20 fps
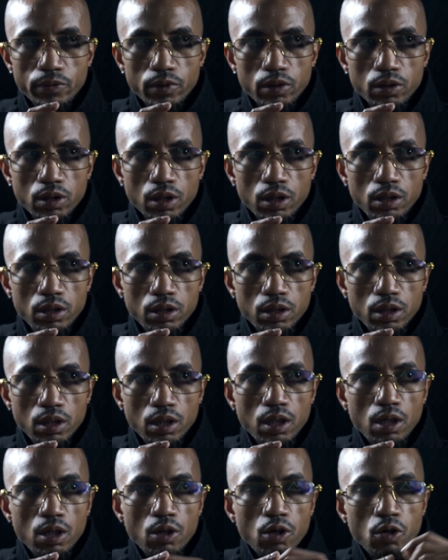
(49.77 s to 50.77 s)
Okay,
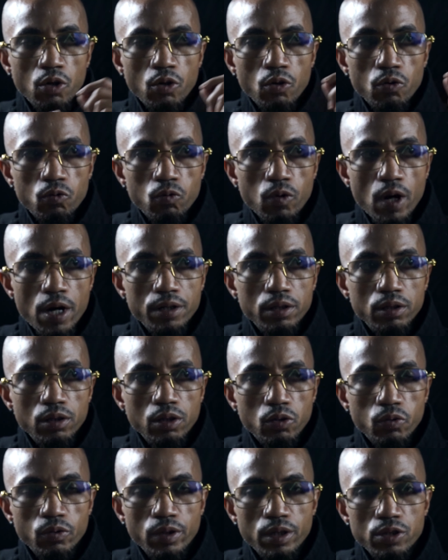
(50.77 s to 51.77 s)
write an
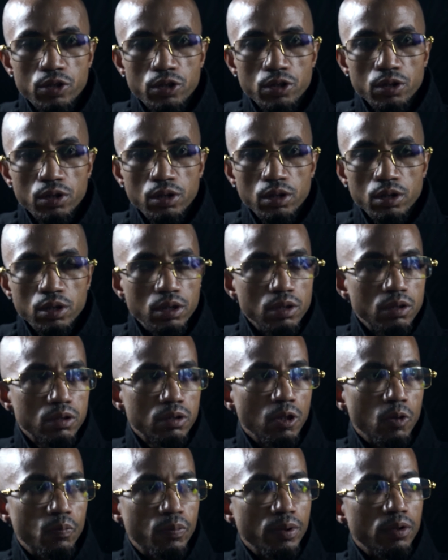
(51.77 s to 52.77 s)
equation in
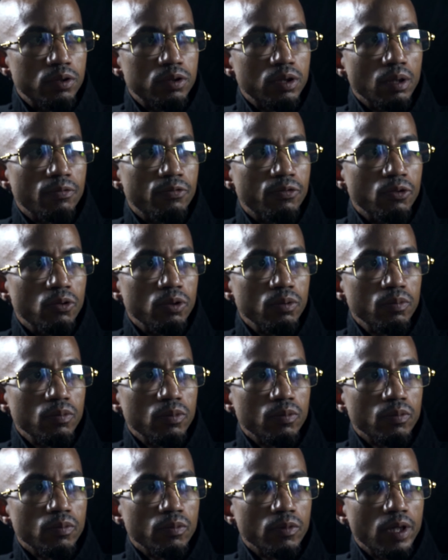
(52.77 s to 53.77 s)
slope-intercept form
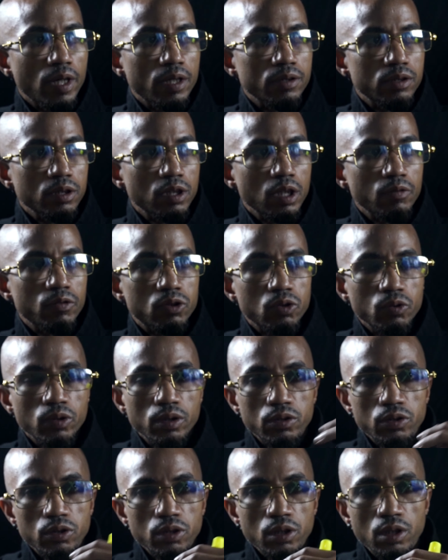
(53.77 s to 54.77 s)
as they give it to
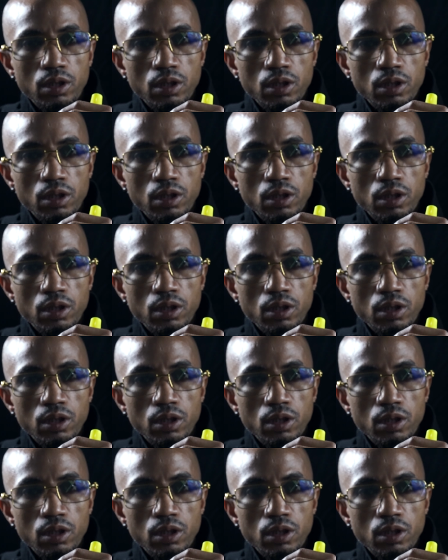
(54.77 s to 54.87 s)
us